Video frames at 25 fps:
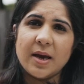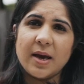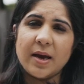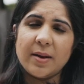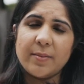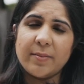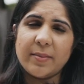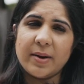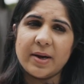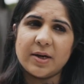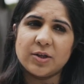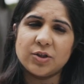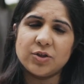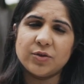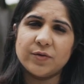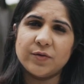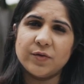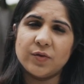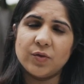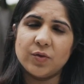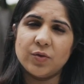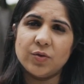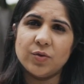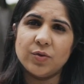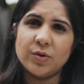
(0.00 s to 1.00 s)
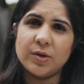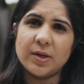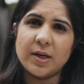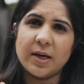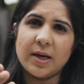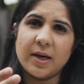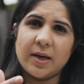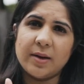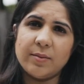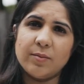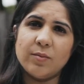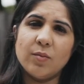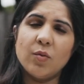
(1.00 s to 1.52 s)
mashed food
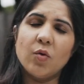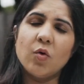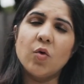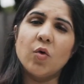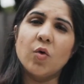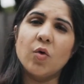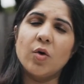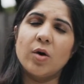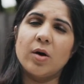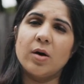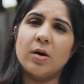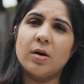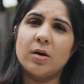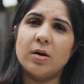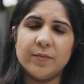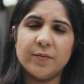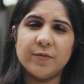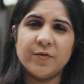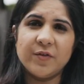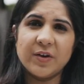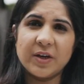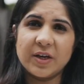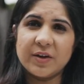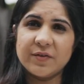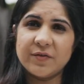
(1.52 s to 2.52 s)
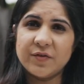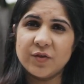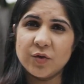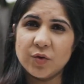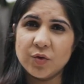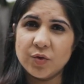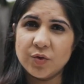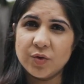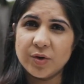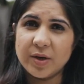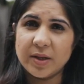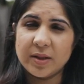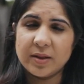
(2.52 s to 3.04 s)
and more finger
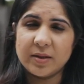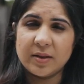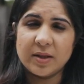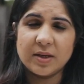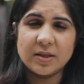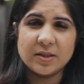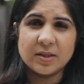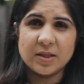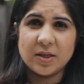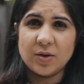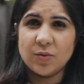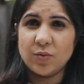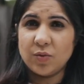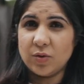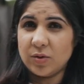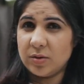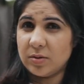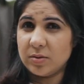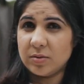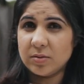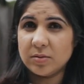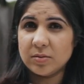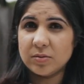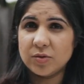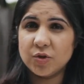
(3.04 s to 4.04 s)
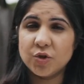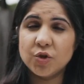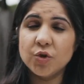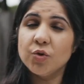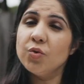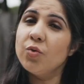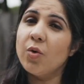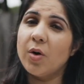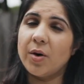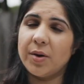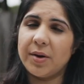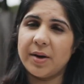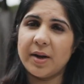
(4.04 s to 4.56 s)
food and things he would
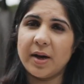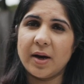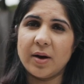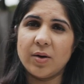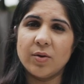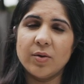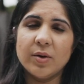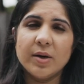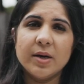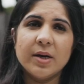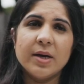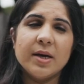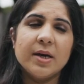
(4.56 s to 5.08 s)
chew on now.